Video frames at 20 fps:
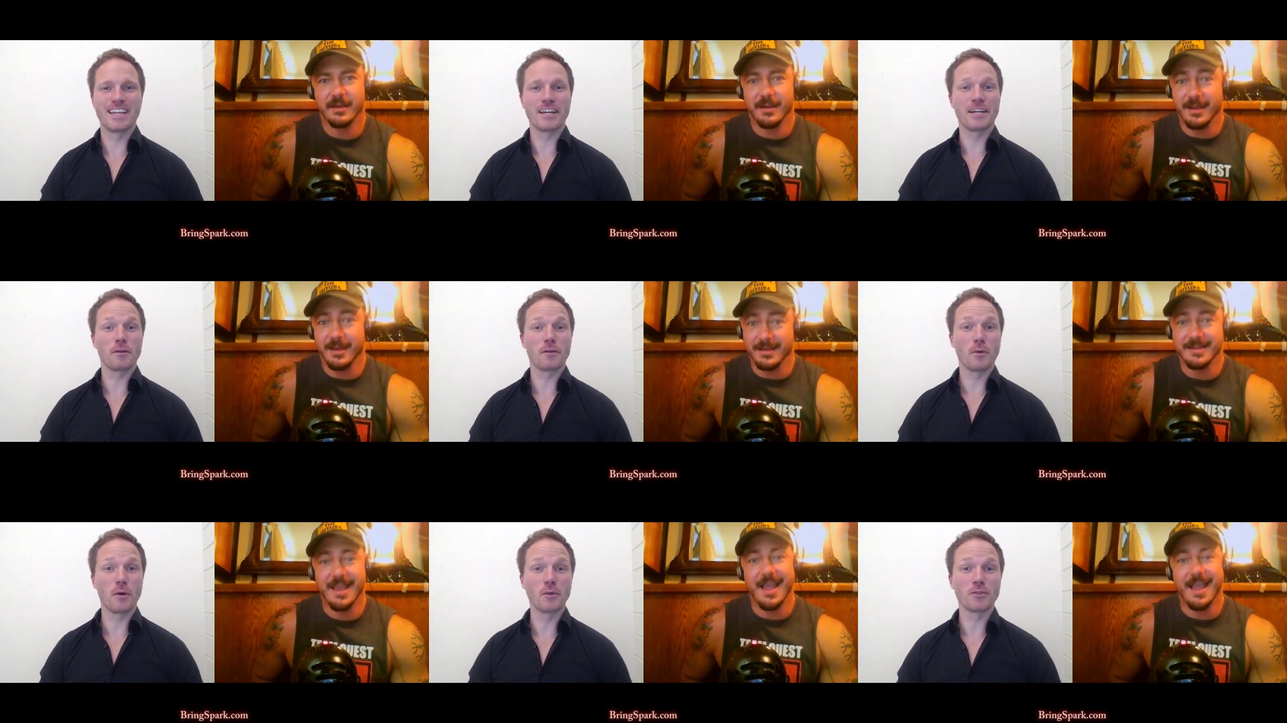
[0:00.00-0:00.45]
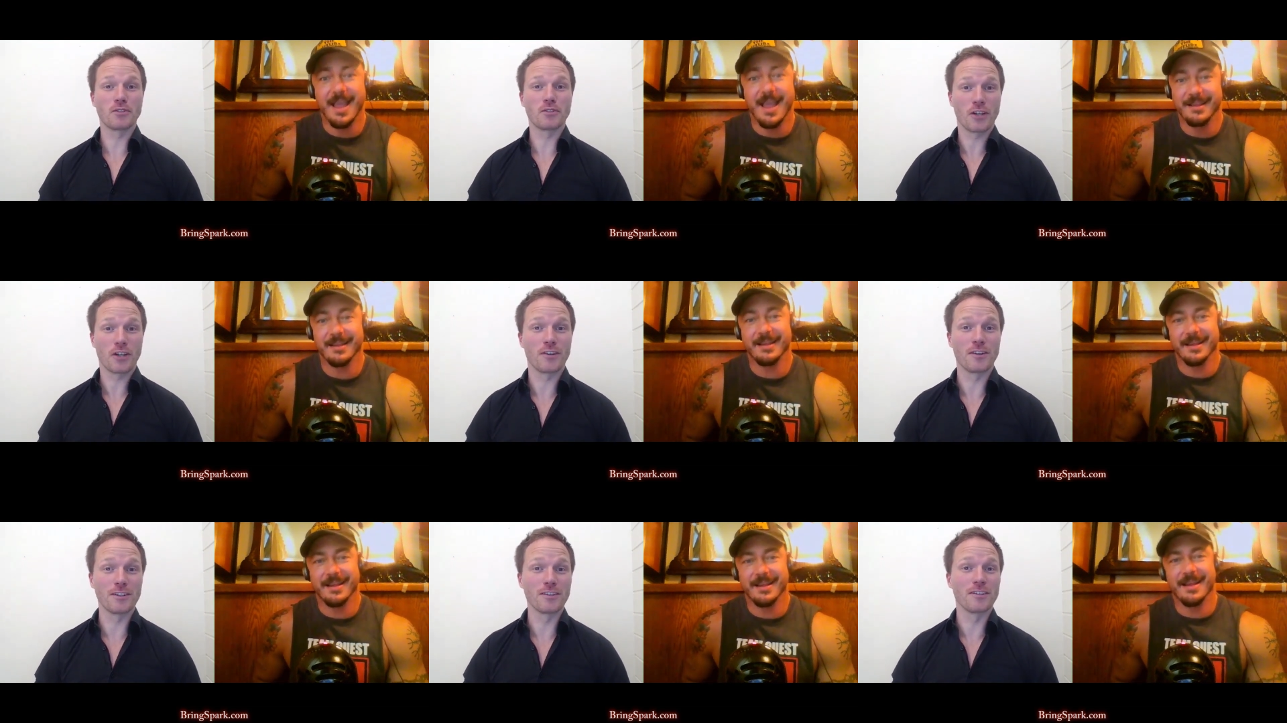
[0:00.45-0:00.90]
Speaker 1: exactly.
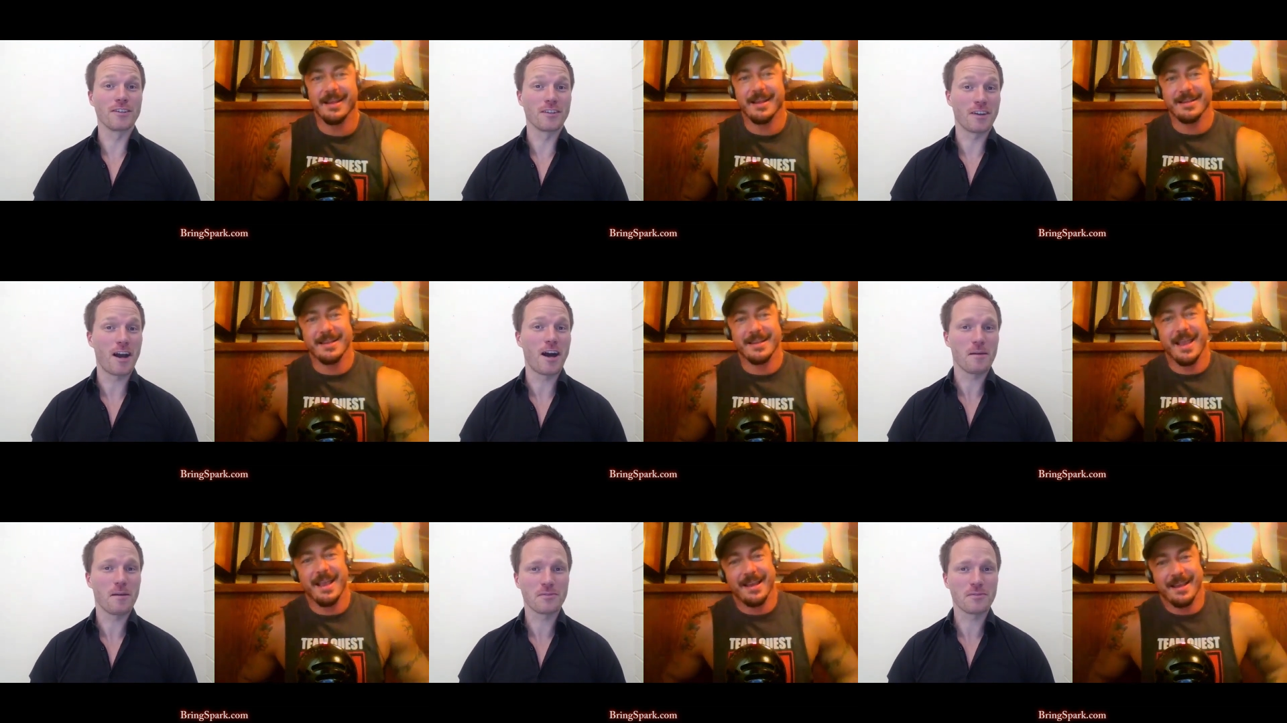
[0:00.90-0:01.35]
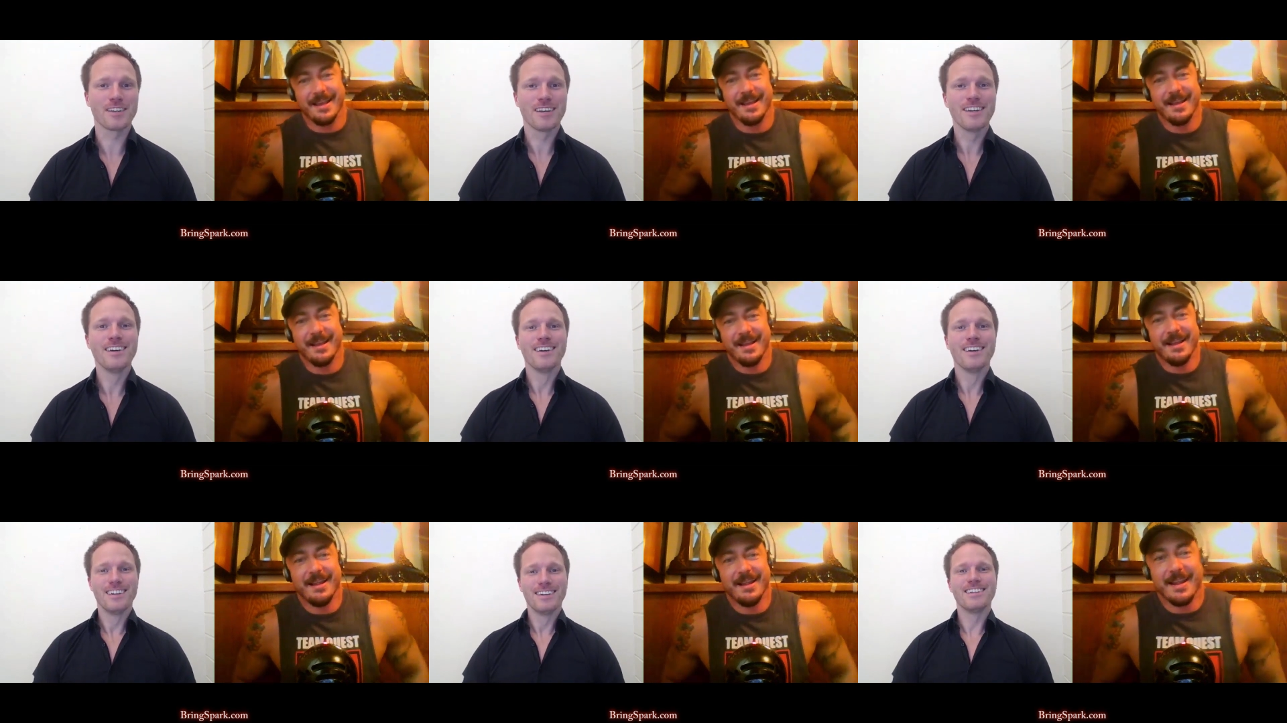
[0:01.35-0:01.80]
Exactly.
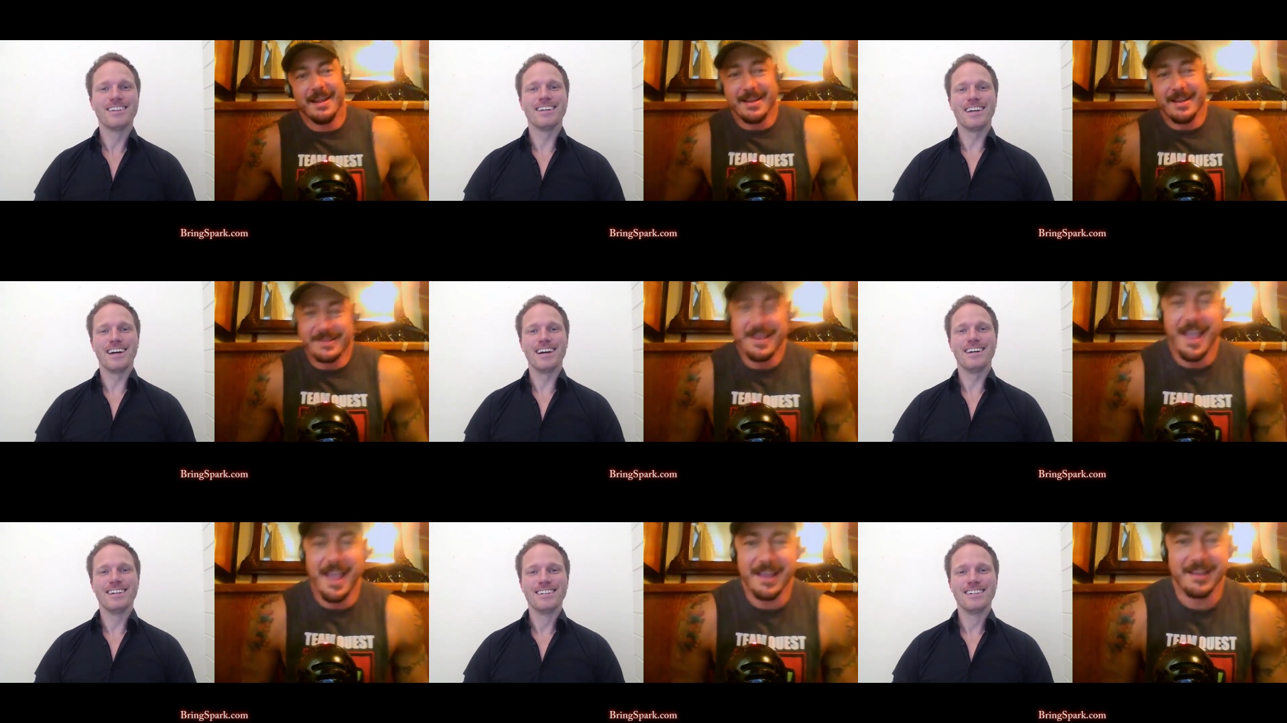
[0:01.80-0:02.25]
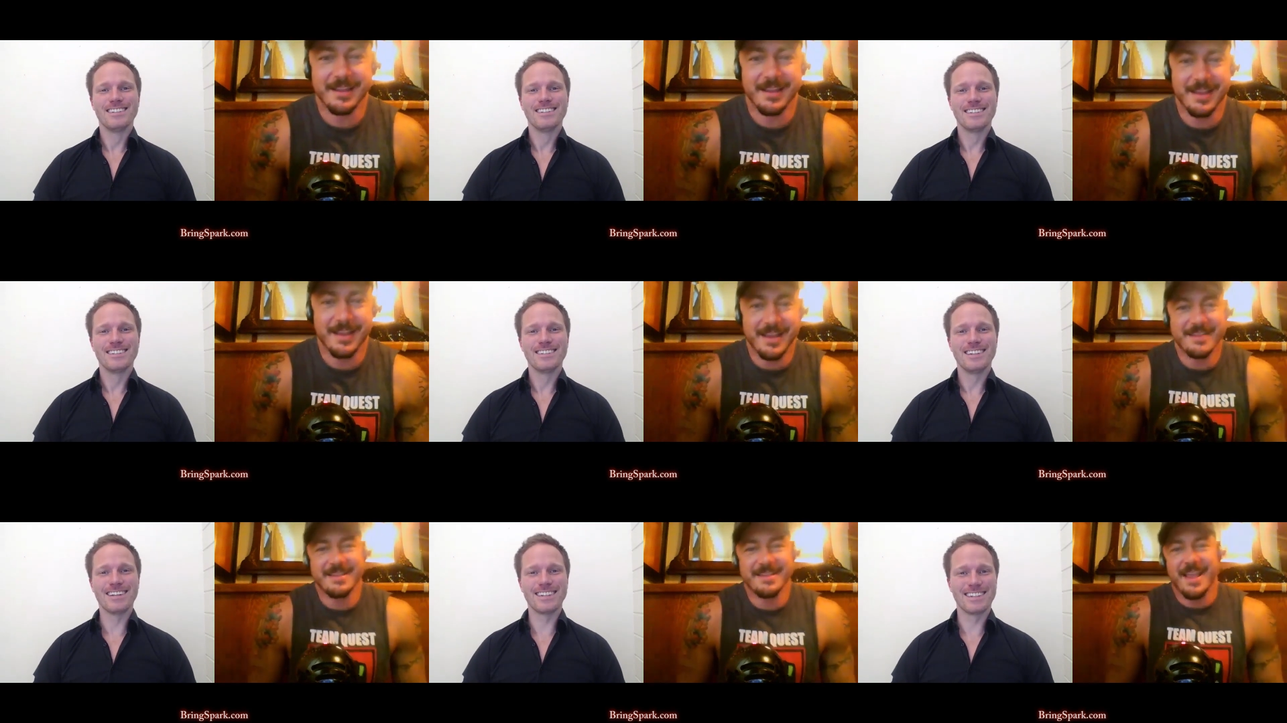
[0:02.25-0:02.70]
Yeah. Exactly.
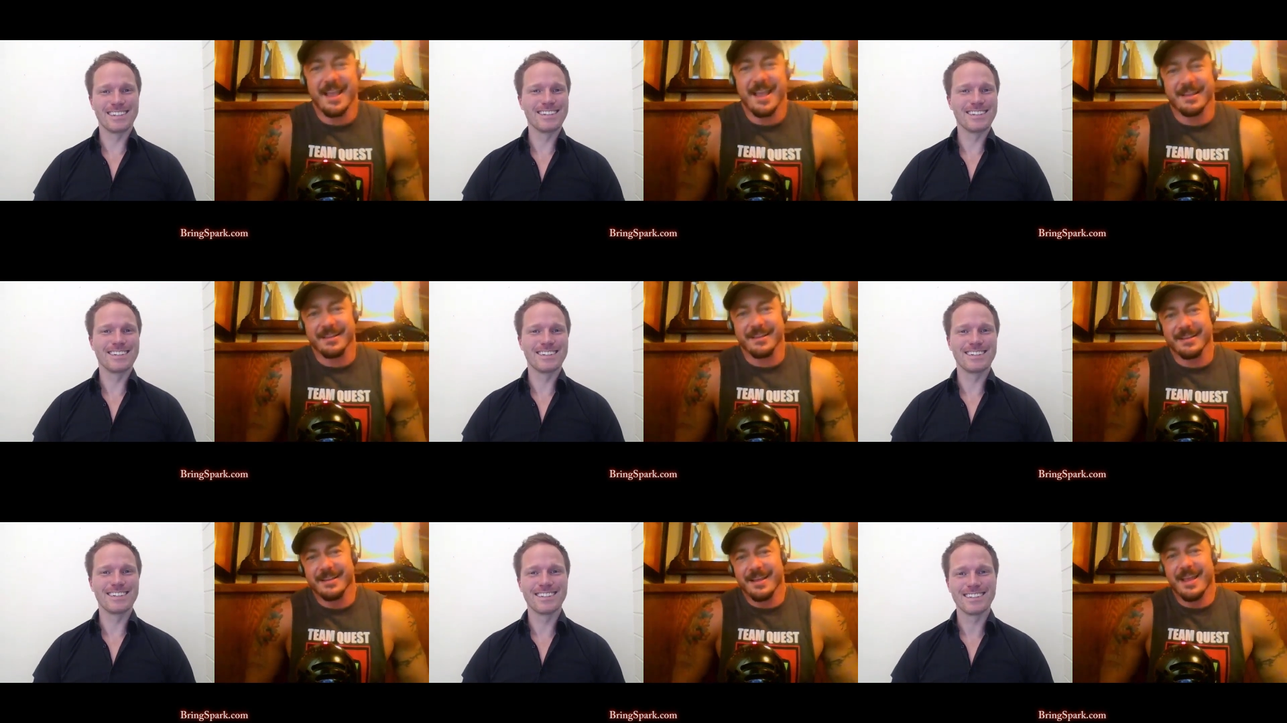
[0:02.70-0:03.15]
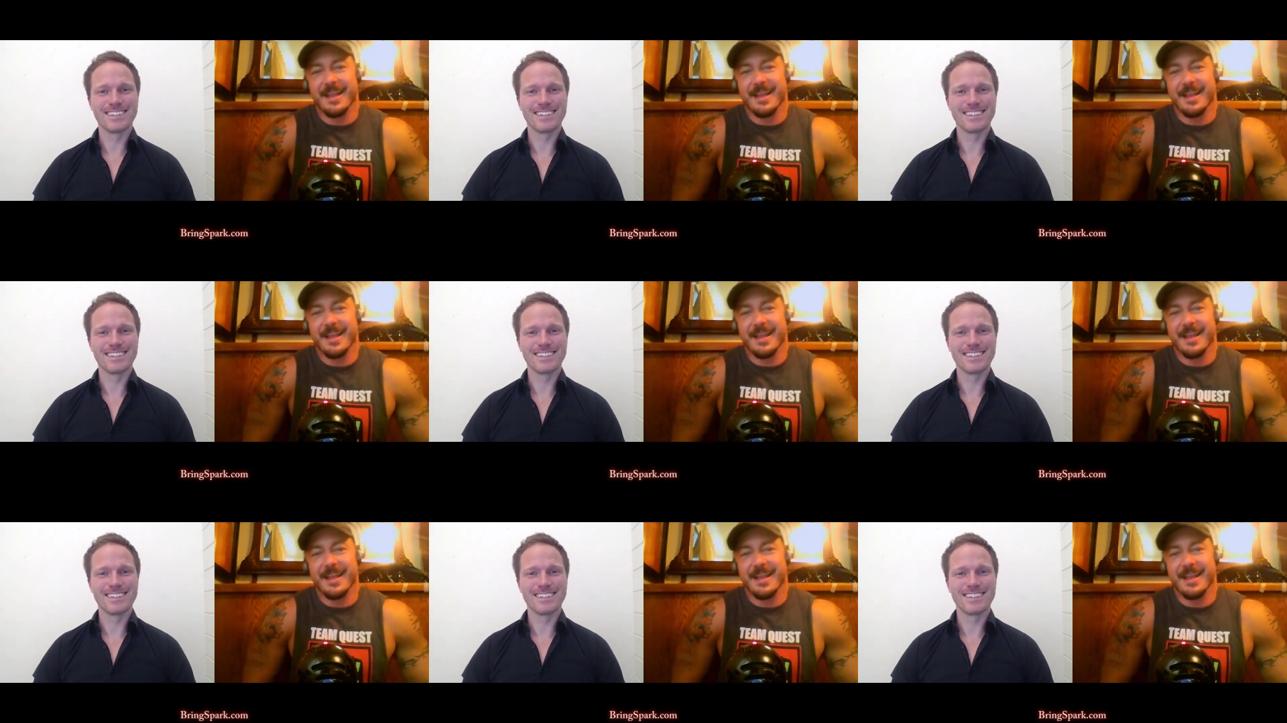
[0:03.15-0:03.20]
Exactly.